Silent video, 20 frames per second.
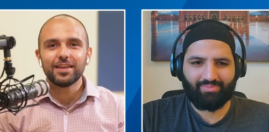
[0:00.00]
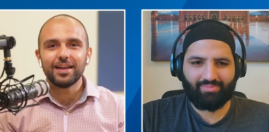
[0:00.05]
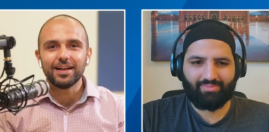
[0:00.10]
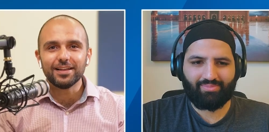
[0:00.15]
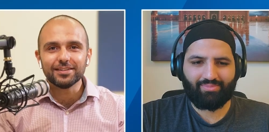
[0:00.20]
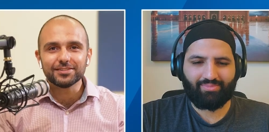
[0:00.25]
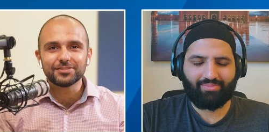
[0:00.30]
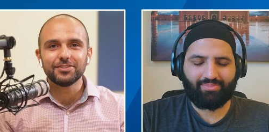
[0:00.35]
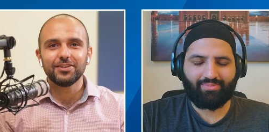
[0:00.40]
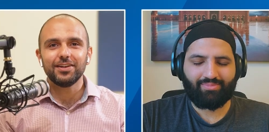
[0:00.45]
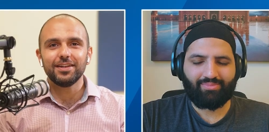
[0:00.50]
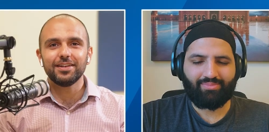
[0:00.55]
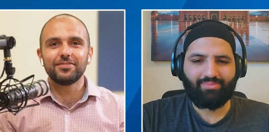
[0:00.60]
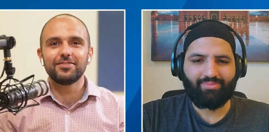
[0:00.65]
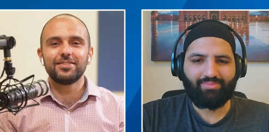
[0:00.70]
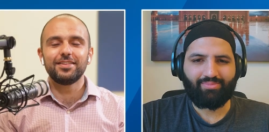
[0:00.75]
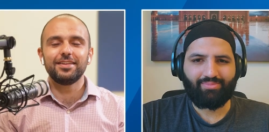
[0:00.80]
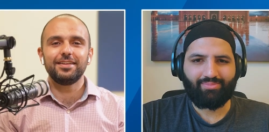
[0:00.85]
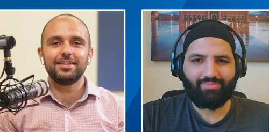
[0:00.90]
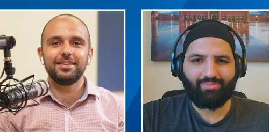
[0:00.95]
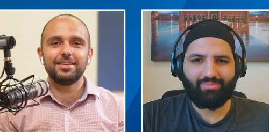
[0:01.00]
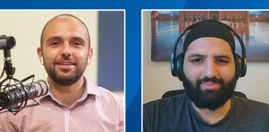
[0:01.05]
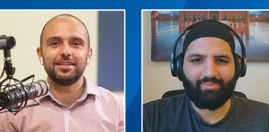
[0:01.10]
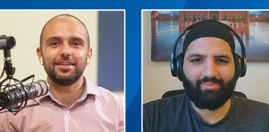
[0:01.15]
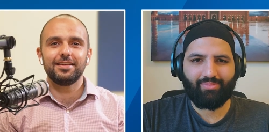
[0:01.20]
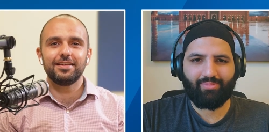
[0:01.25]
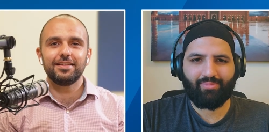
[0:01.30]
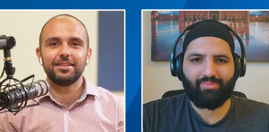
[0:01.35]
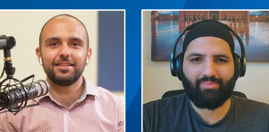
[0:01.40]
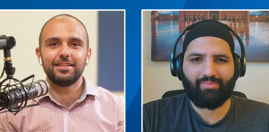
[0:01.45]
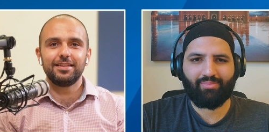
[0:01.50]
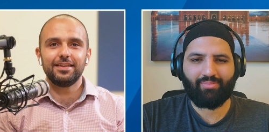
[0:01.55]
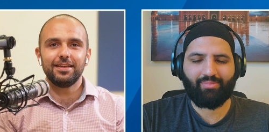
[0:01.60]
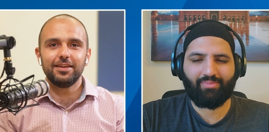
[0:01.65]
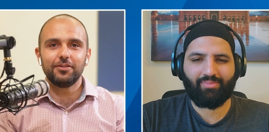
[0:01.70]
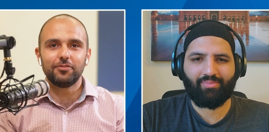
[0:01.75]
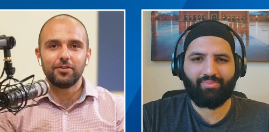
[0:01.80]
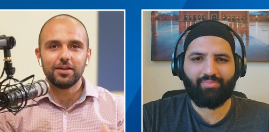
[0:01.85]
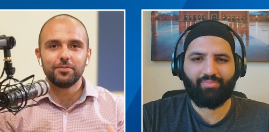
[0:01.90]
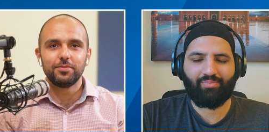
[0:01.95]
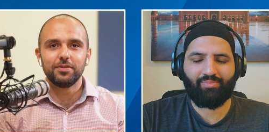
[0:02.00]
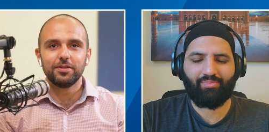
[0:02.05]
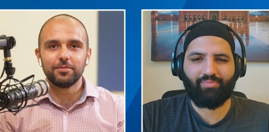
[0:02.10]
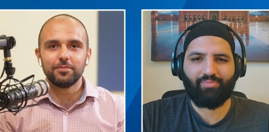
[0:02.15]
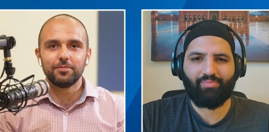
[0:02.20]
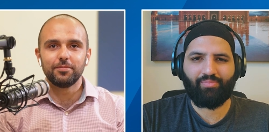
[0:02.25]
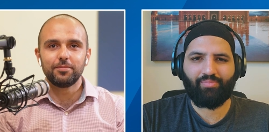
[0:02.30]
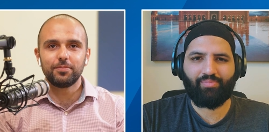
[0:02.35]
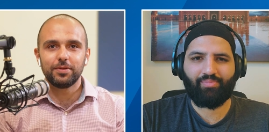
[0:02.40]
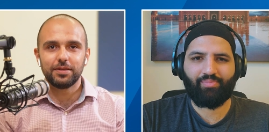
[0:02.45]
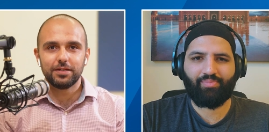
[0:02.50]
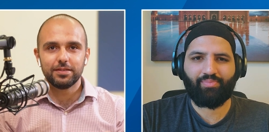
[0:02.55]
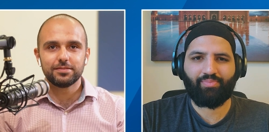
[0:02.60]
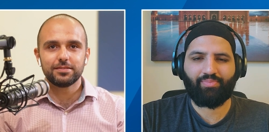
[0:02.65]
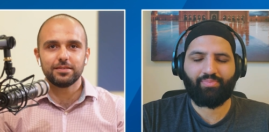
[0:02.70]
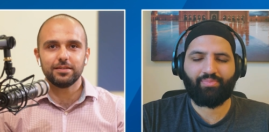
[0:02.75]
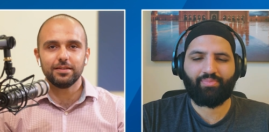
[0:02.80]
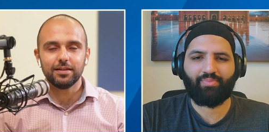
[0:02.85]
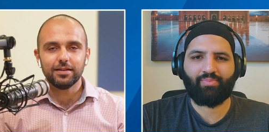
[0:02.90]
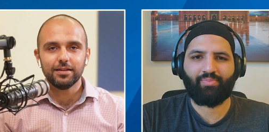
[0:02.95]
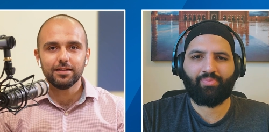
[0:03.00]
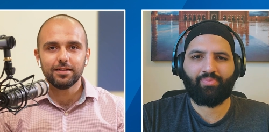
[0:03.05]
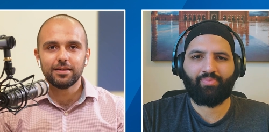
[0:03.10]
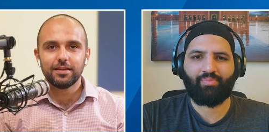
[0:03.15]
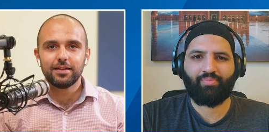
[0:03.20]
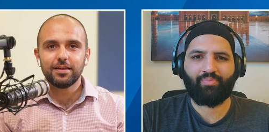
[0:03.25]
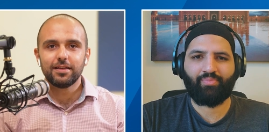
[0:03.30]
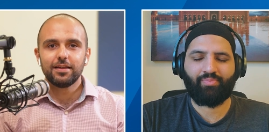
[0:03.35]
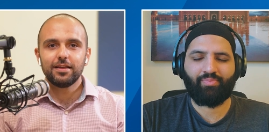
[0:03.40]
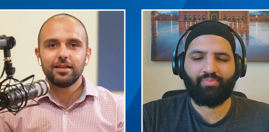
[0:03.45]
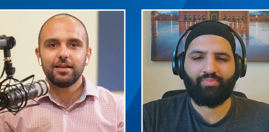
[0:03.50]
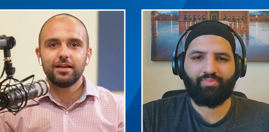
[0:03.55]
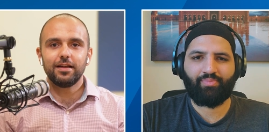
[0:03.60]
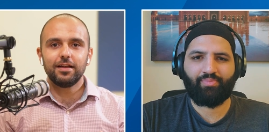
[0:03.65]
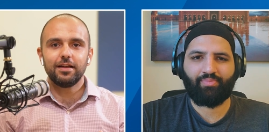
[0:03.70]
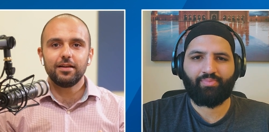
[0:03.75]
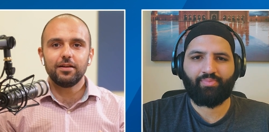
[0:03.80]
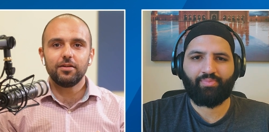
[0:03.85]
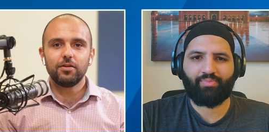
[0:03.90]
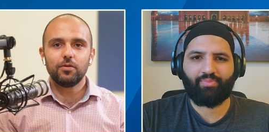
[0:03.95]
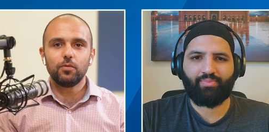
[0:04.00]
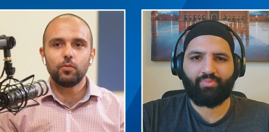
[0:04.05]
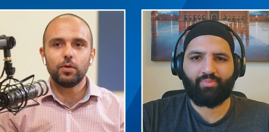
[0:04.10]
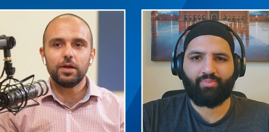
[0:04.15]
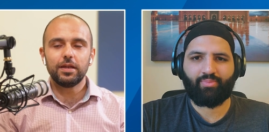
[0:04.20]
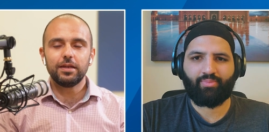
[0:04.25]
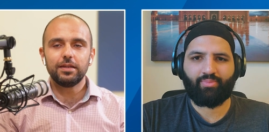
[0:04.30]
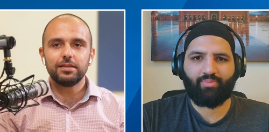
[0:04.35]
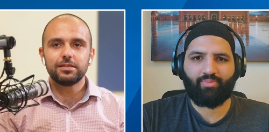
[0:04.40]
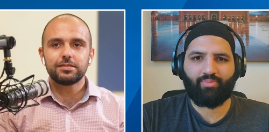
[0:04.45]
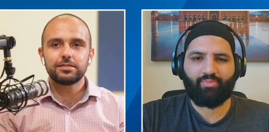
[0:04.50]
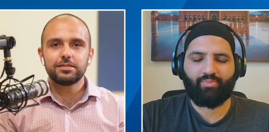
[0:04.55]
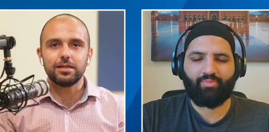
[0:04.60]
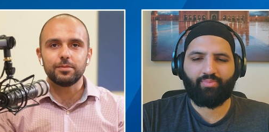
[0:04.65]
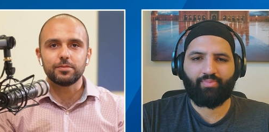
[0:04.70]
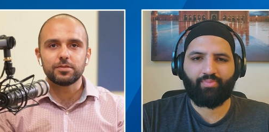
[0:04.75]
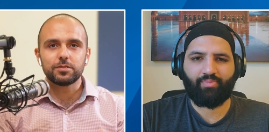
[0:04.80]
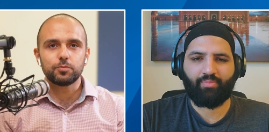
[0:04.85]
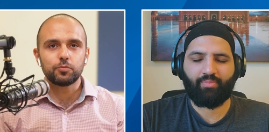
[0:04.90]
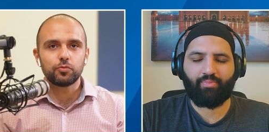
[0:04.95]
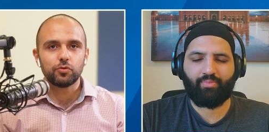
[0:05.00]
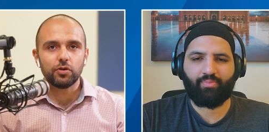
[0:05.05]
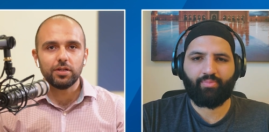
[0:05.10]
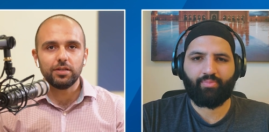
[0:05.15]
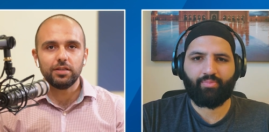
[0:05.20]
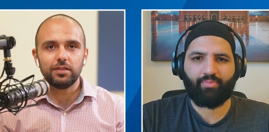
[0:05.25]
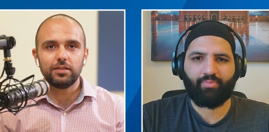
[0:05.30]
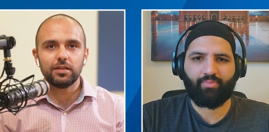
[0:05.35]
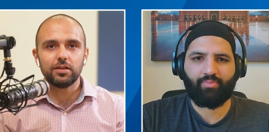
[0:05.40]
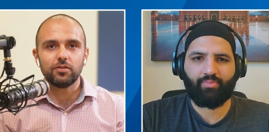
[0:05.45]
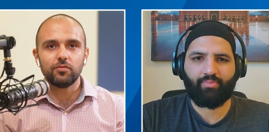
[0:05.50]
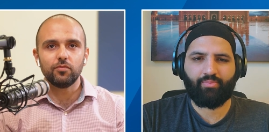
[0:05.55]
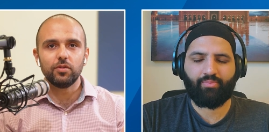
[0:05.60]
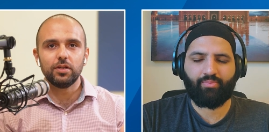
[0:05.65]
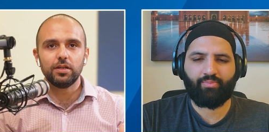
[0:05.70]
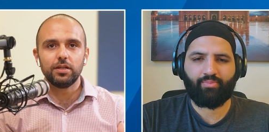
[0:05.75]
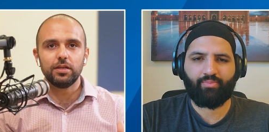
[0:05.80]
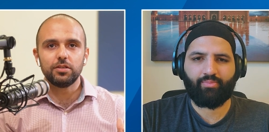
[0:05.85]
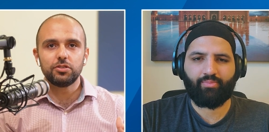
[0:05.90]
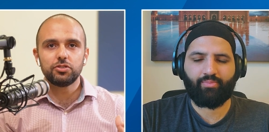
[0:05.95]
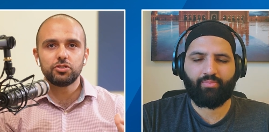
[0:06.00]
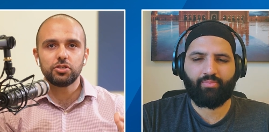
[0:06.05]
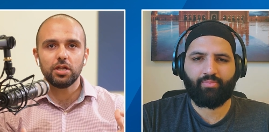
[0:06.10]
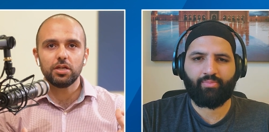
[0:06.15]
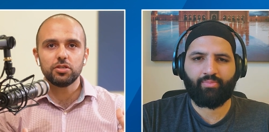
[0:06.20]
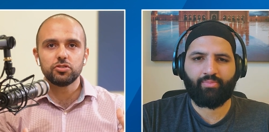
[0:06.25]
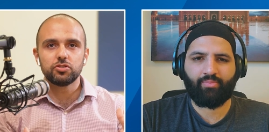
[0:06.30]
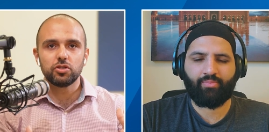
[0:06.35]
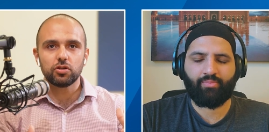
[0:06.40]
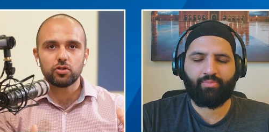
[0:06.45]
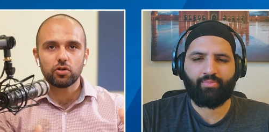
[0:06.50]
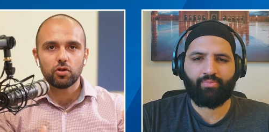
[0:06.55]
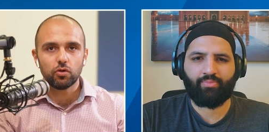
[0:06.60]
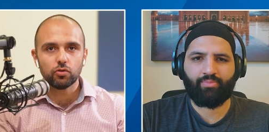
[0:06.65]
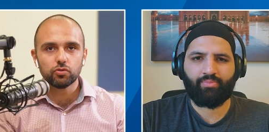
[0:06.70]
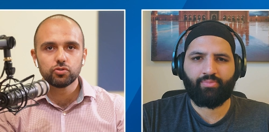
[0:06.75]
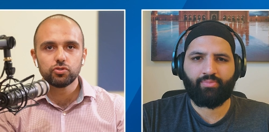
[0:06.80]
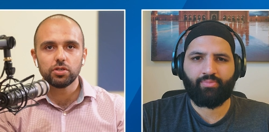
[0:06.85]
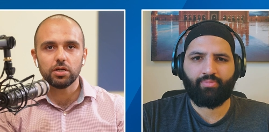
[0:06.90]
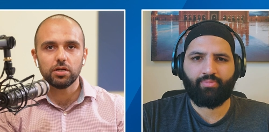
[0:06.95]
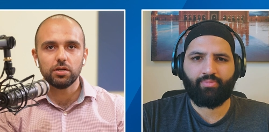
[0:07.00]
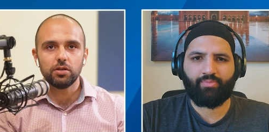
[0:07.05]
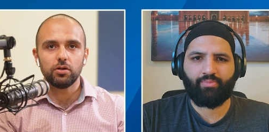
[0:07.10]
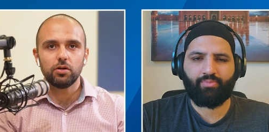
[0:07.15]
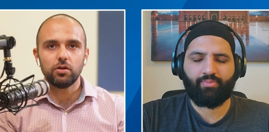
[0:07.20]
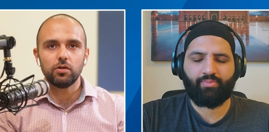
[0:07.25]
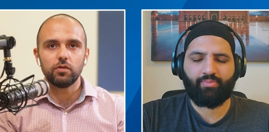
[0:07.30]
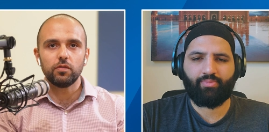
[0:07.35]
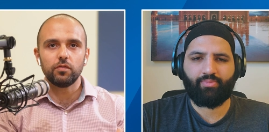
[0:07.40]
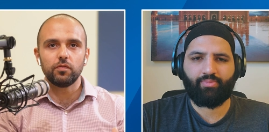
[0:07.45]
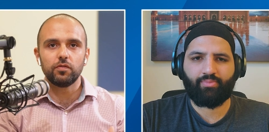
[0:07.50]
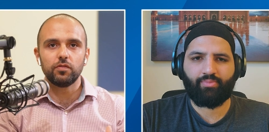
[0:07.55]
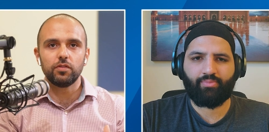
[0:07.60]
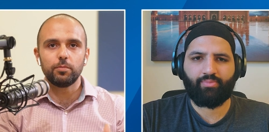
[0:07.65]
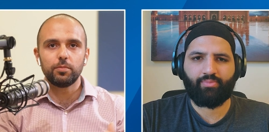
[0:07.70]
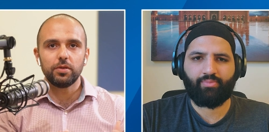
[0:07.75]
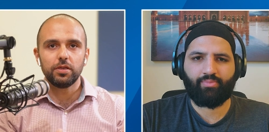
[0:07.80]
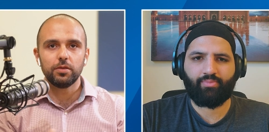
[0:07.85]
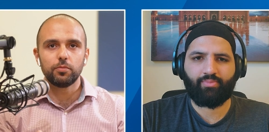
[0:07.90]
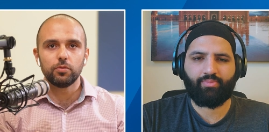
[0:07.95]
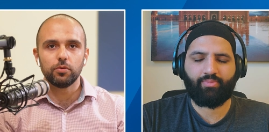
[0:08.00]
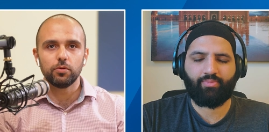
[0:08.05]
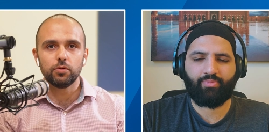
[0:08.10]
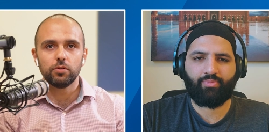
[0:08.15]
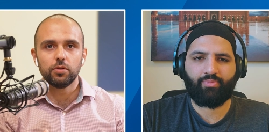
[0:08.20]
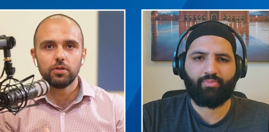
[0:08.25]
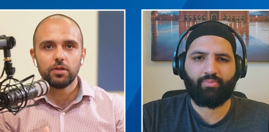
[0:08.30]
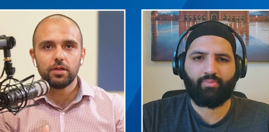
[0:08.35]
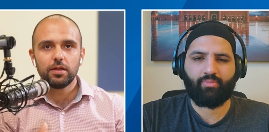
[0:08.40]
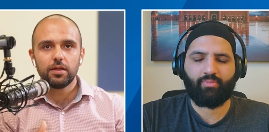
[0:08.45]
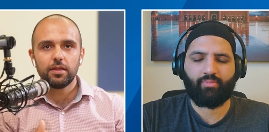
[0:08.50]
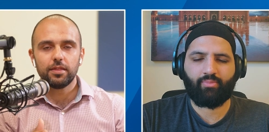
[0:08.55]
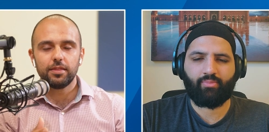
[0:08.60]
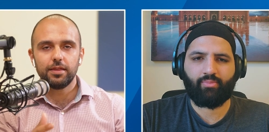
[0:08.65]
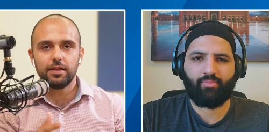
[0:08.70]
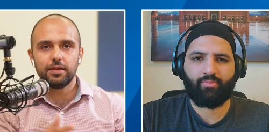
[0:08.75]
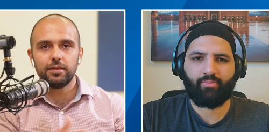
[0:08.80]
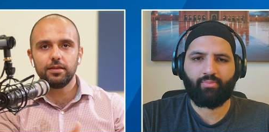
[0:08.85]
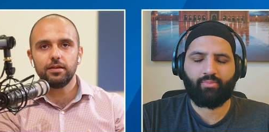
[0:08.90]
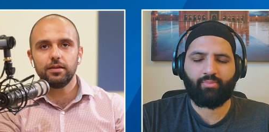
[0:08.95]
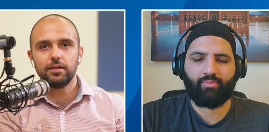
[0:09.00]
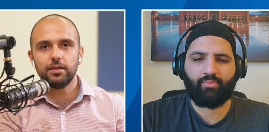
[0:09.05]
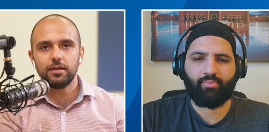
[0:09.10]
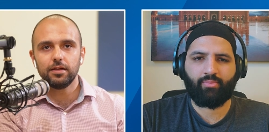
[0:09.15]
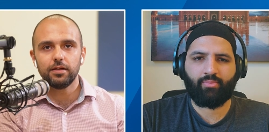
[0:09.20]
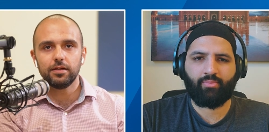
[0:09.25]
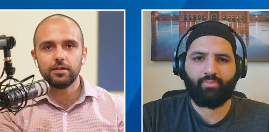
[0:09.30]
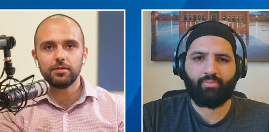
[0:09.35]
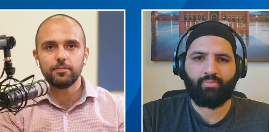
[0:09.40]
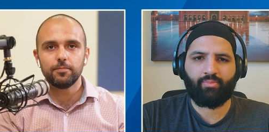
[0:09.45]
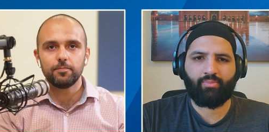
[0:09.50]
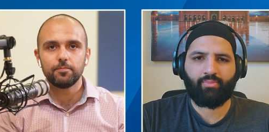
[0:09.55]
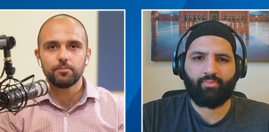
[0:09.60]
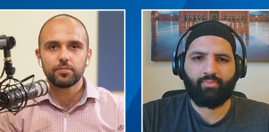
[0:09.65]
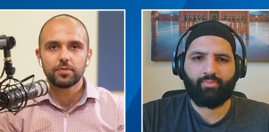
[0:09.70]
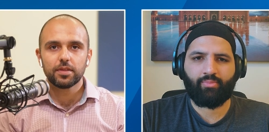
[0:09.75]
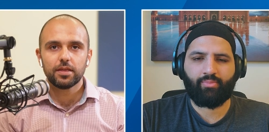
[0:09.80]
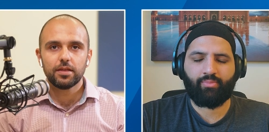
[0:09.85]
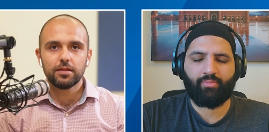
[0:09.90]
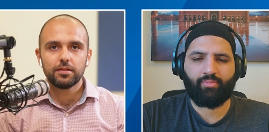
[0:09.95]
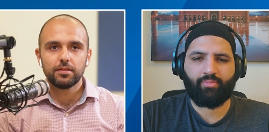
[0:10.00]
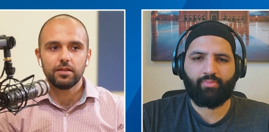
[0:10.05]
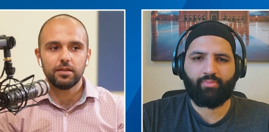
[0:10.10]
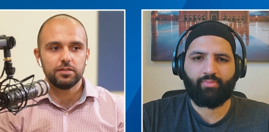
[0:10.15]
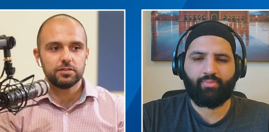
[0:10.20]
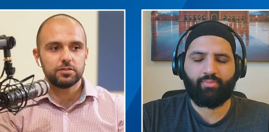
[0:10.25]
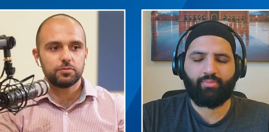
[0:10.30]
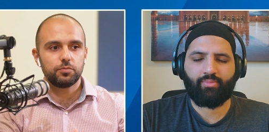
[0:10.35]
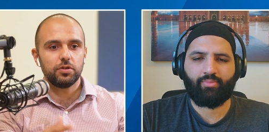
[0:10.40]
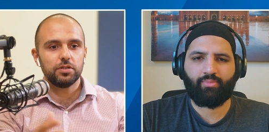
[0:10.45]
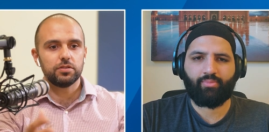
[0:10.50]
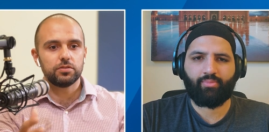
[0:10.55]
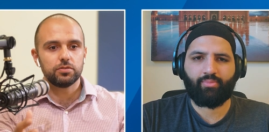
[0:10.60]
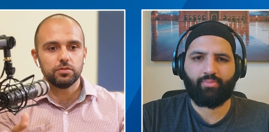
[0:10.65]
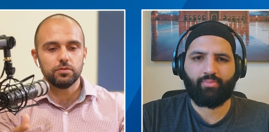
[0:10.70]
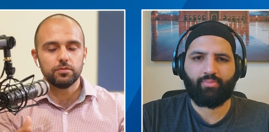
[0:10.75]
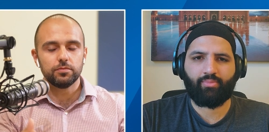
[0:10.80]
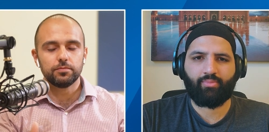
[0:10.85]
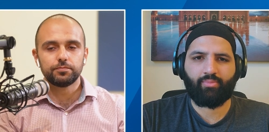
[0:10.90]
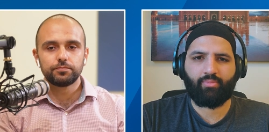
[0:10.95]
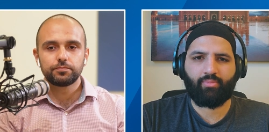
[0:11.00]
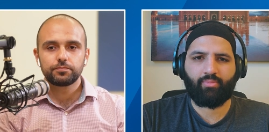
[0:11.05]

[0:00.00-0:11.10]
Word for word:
Speaker 1: Outside of the the Arabian Peninsula, uh, when Islam spread, it didn't really change the culture of the people that it um, that it spread to.